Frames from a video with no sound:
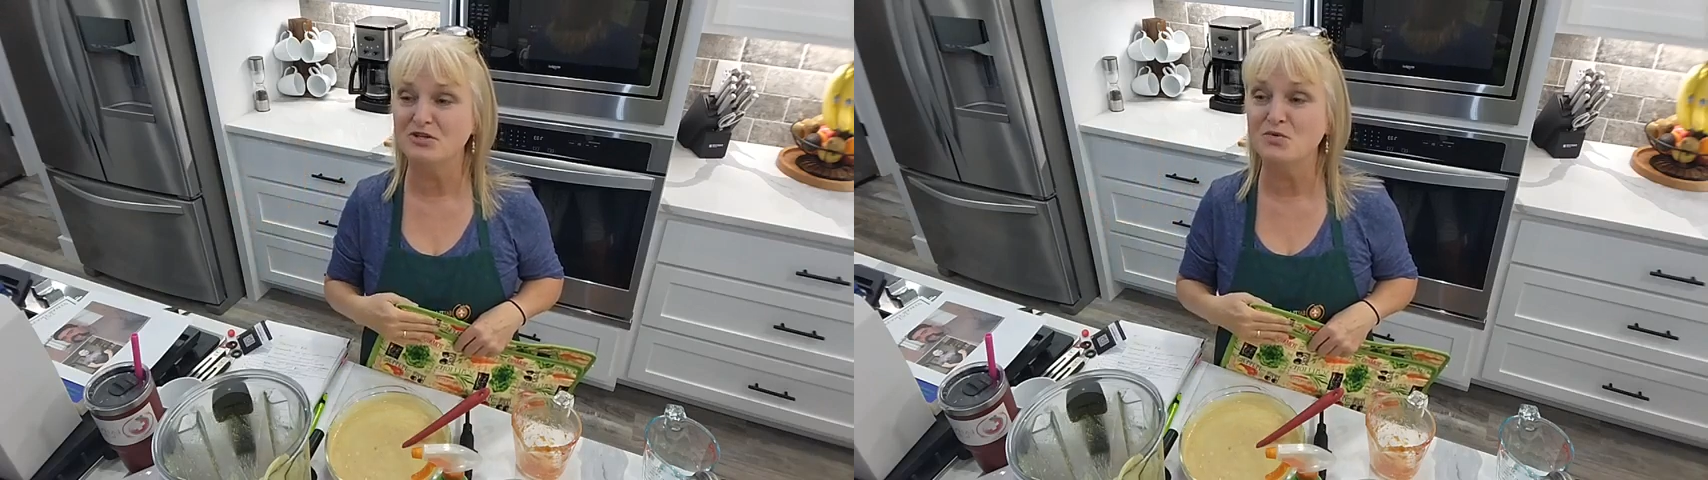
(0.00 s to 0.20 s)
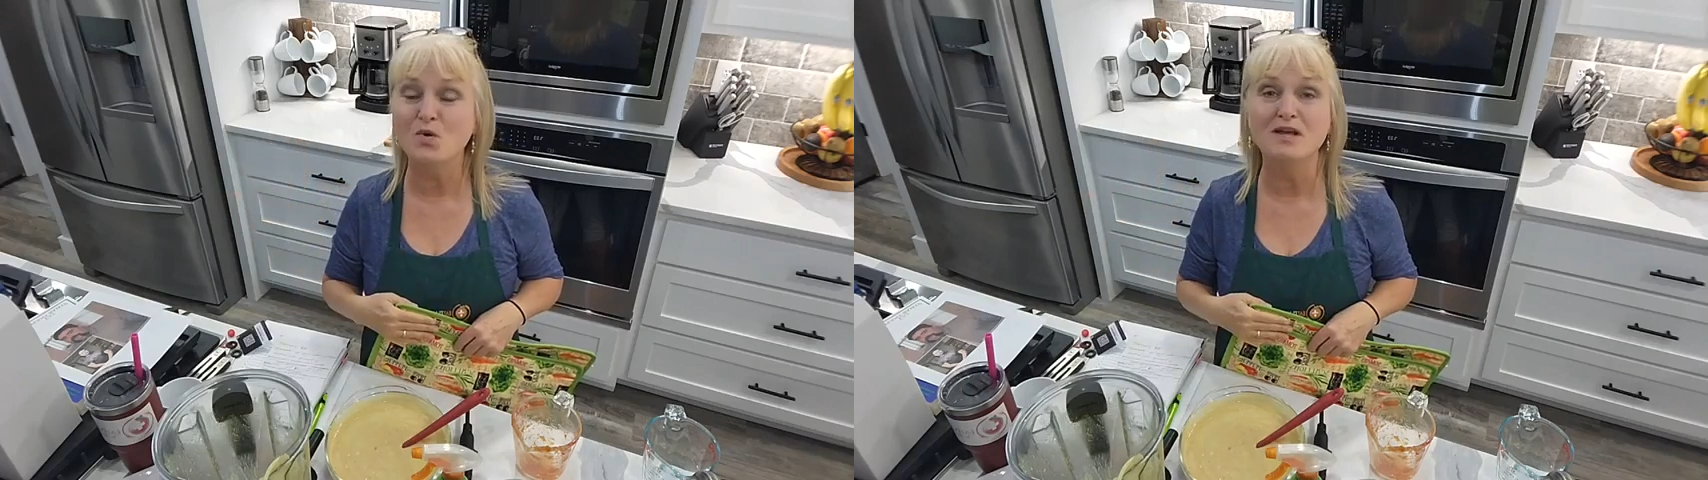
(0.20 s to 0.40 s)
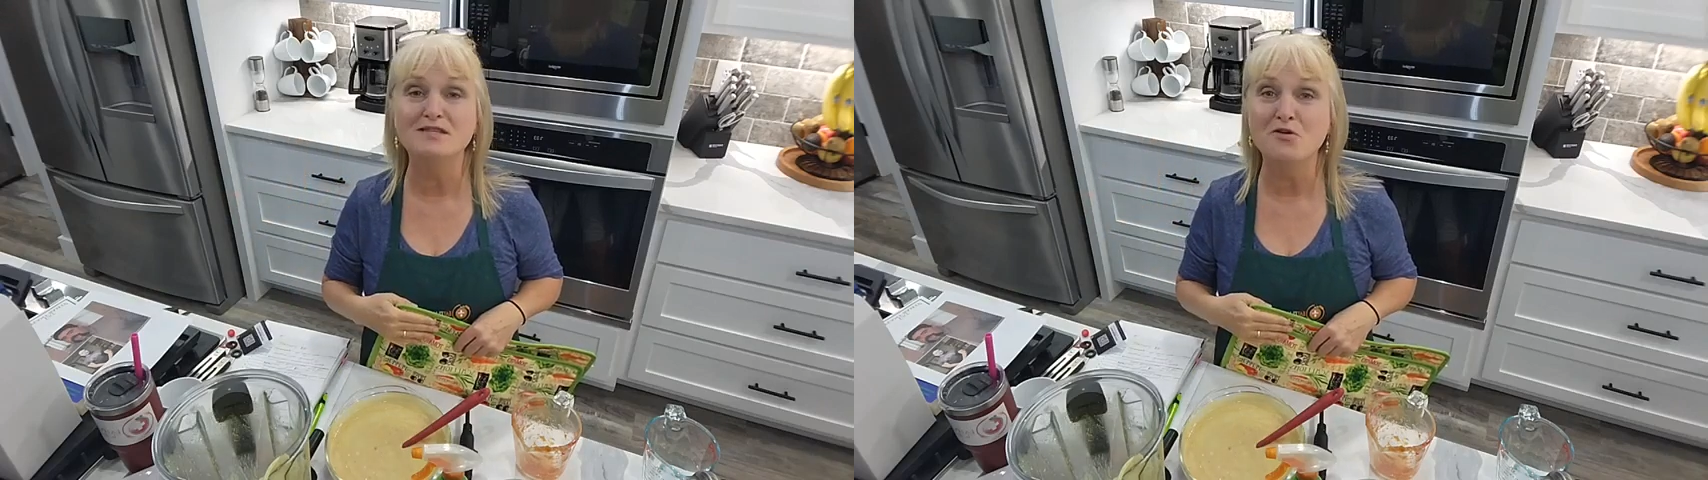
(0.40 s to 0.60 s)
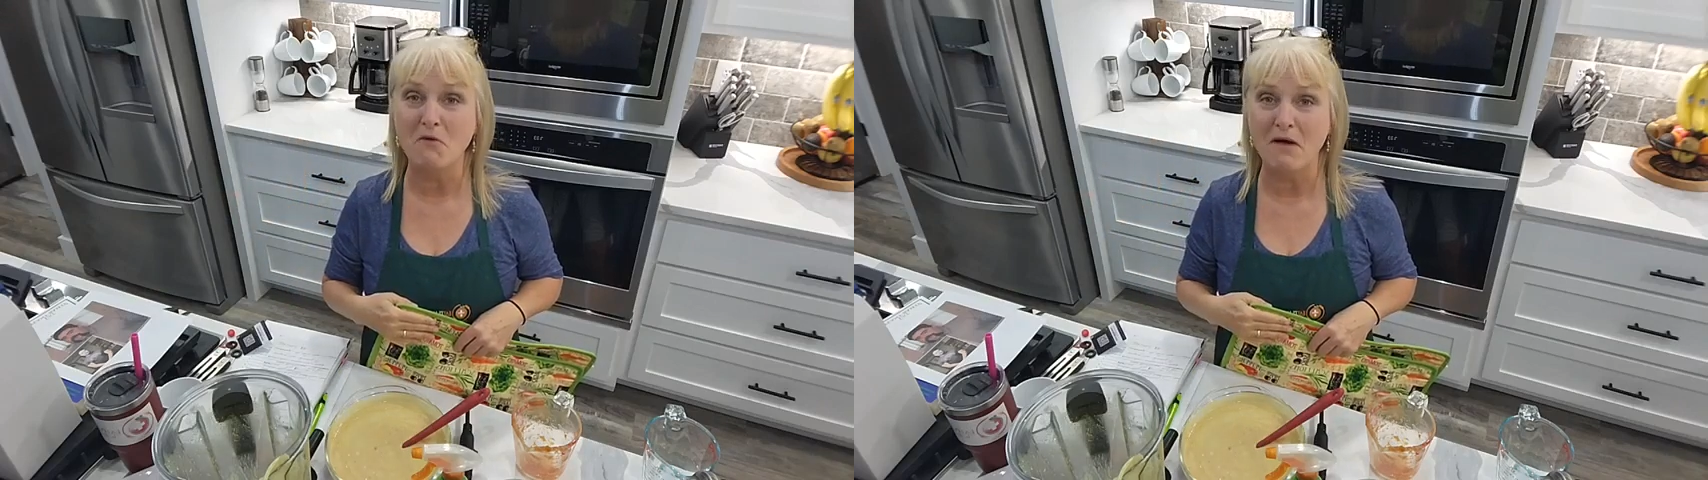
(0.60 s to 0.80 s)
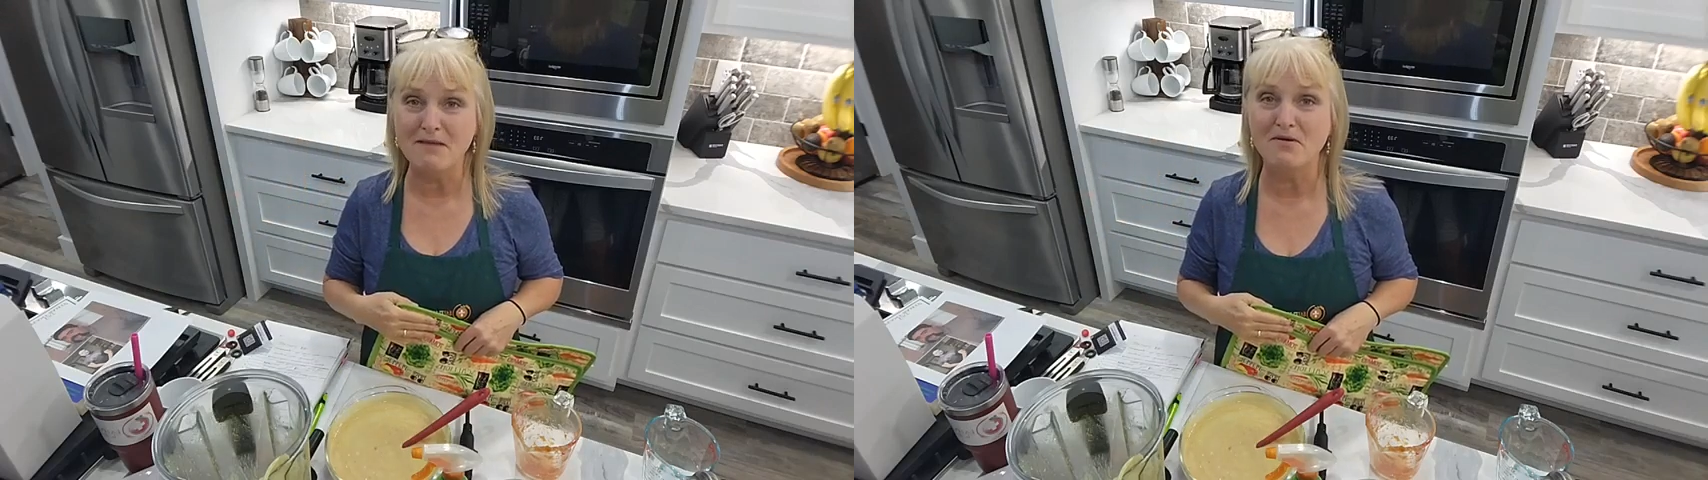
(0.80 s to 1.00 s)
to was
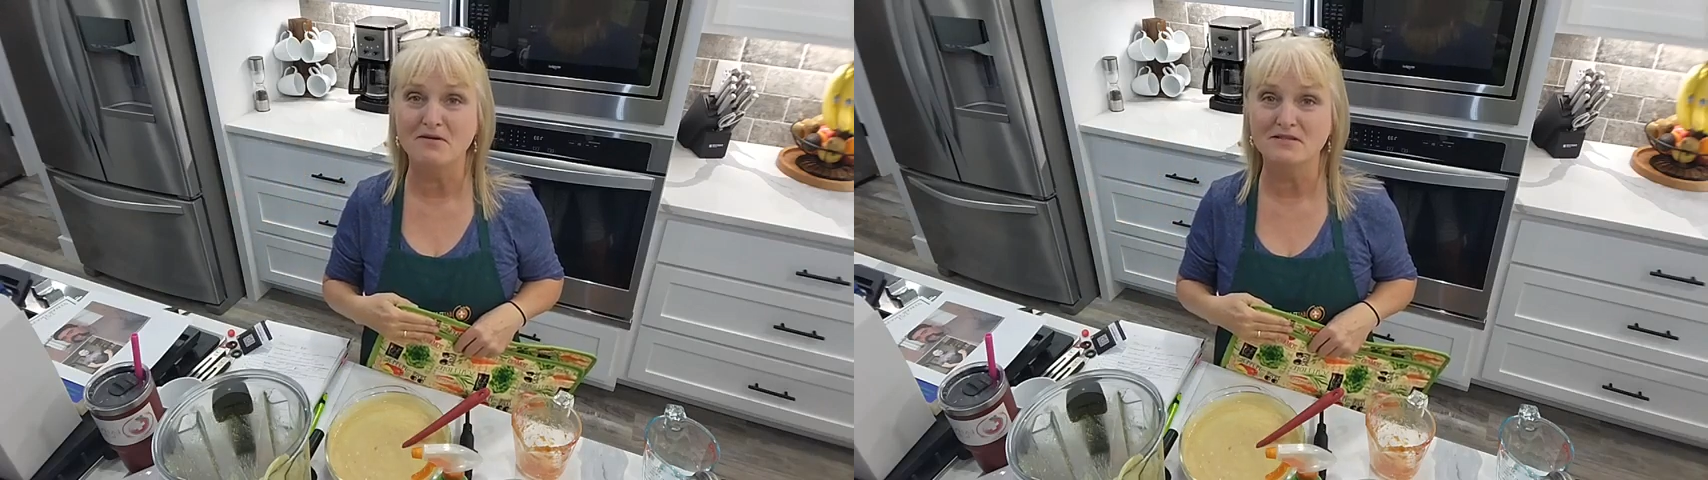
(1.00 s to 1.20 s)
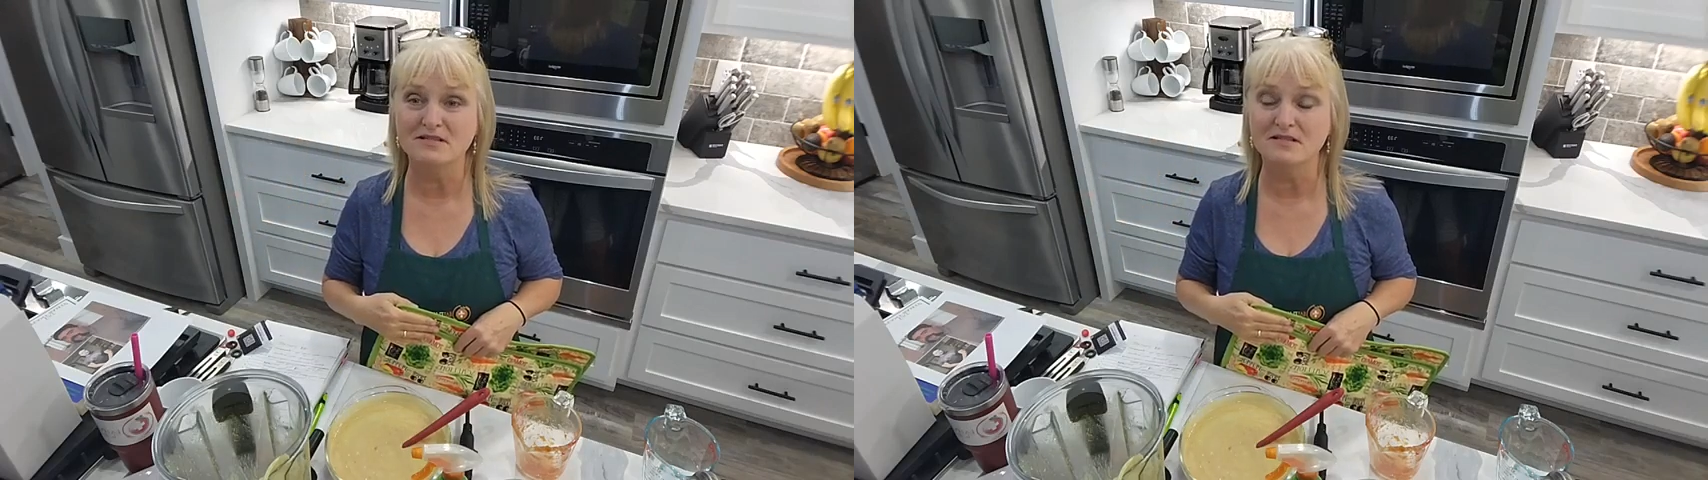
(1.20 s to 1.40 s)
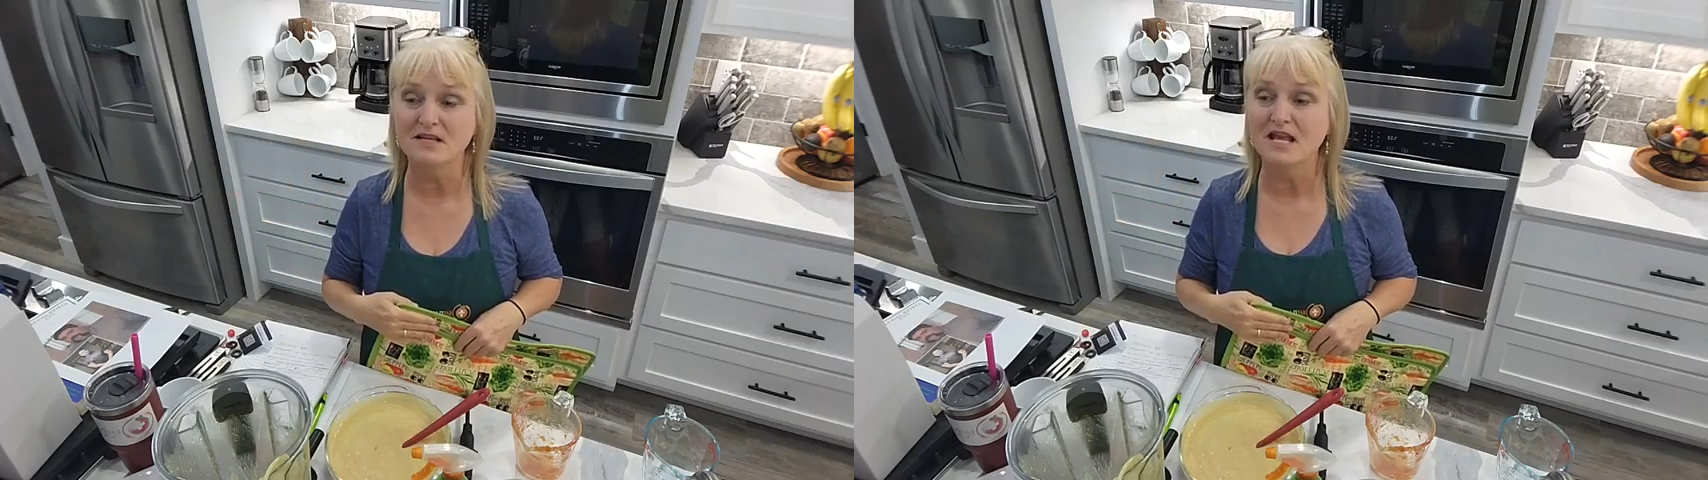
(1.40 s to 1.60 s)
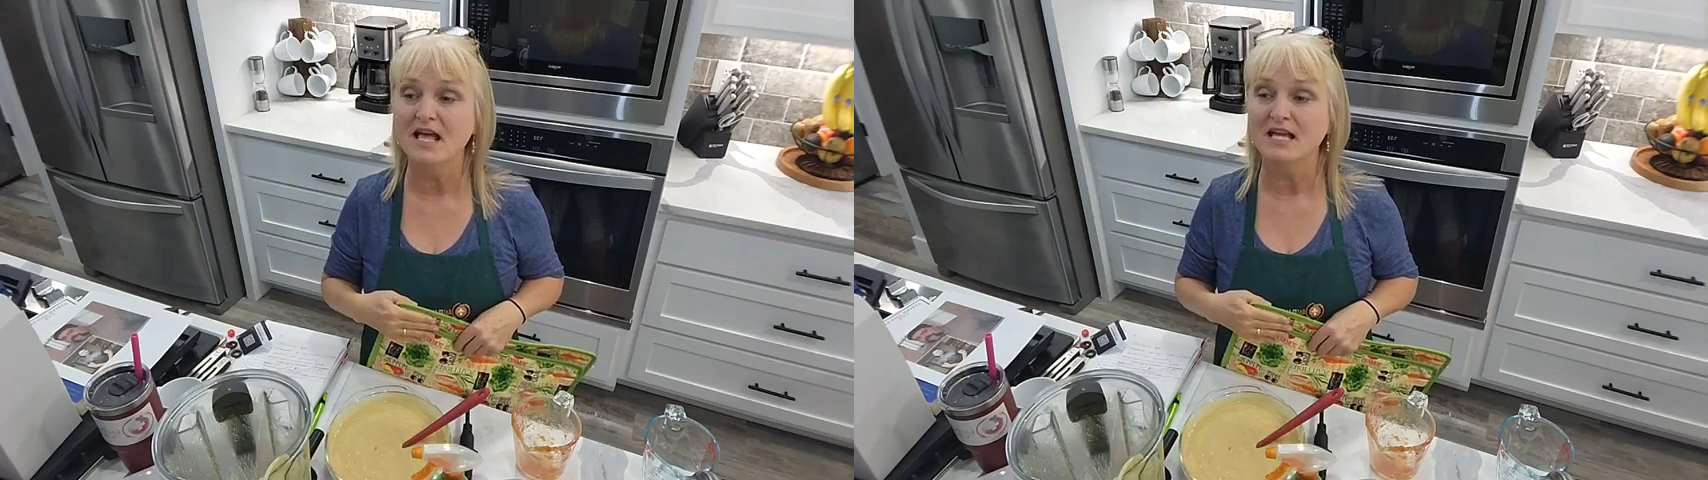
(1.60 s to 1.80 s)
the right person,